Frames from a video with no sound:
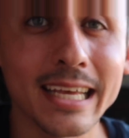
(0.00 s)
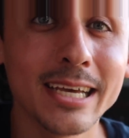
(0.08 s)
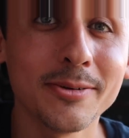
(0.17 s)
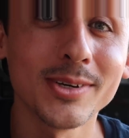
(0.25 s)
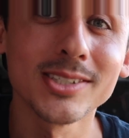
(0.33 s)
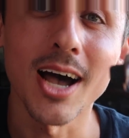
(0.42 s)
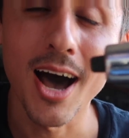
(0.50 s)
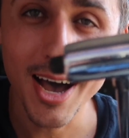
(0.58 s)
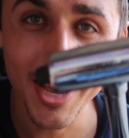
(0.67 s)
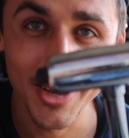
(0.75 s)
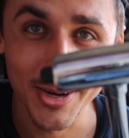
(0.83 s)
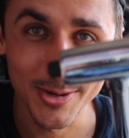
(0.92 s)
It was
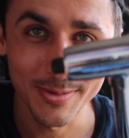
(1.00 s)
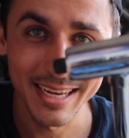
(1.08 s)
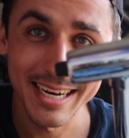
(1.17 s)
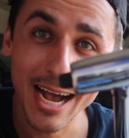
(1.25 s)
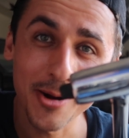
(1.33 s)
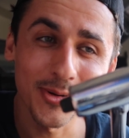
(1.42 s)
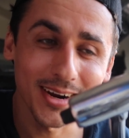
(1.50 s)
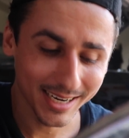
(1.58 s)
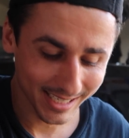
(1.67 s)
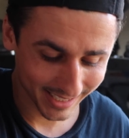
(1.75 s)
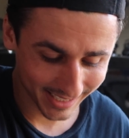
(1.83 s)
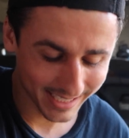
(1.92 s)
auto, and now we're
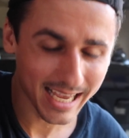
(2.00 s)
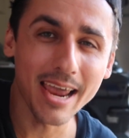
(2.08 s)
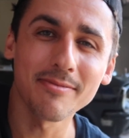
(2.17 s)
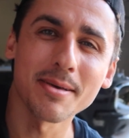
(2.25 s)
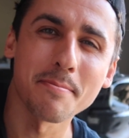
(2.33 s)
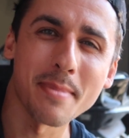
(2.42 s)
gonna save the